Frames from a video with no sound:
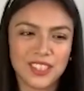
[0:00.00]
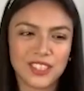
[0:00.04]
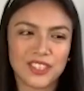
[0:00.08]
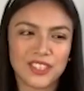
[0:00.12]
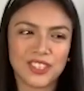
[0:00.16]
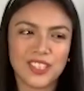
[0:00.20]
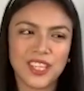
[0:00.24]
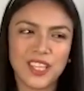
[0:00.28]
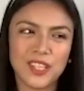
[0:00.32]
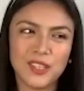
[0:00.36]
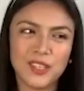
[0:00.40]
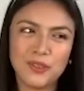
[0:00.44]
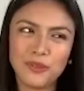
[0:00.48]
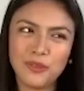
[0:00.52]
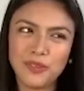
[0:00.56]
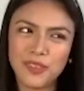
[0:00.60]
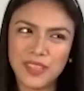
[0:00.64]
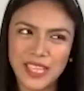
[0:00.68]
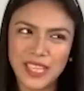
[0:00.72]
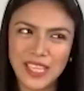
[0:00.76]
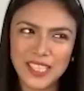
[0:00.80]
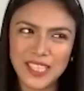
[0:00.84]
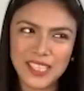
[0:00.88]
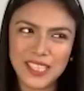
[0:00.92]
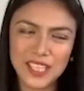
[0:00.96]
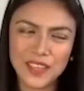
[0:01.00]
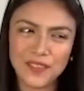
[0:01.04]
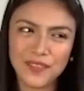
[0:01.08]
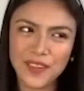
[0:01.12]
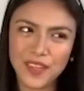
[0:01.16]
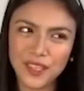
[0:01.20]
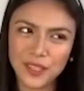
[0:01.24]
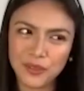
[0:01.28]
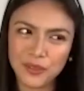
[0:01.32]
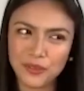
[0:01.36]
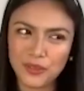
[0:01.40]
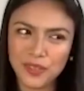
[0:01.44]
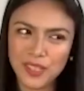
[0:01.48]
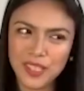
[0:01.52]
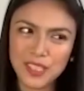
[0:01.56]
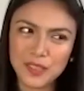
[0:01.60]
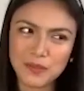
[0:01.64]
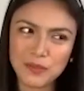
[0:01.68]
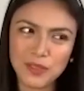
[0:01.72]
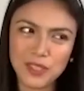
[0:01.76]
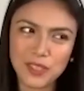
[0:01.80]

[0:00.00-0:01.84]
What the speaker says: should I do this? If I do this,